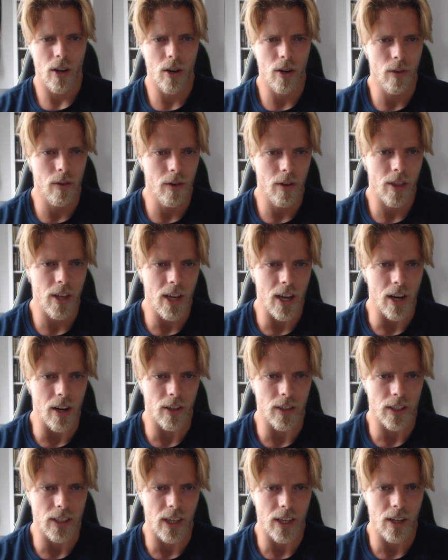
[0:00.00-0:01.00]
Over the
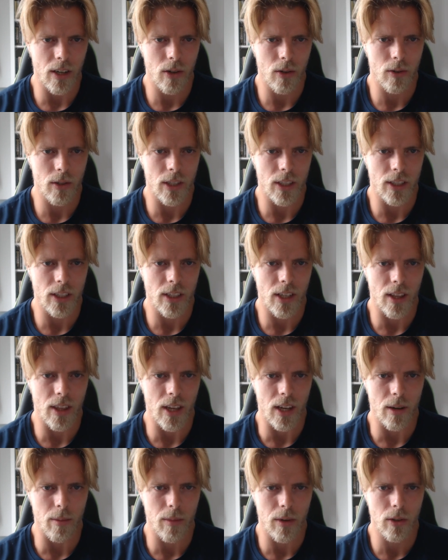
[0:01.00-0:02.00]
years, I noticed
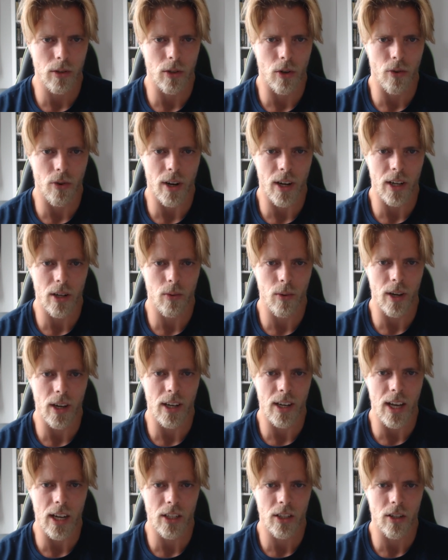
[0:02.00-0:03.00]
that most right-wing
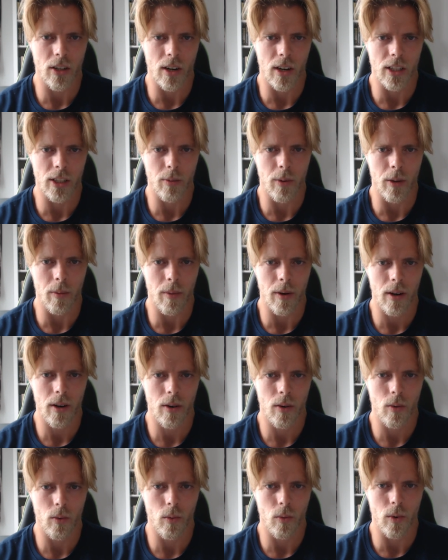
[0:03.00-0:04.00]
and nationalist people,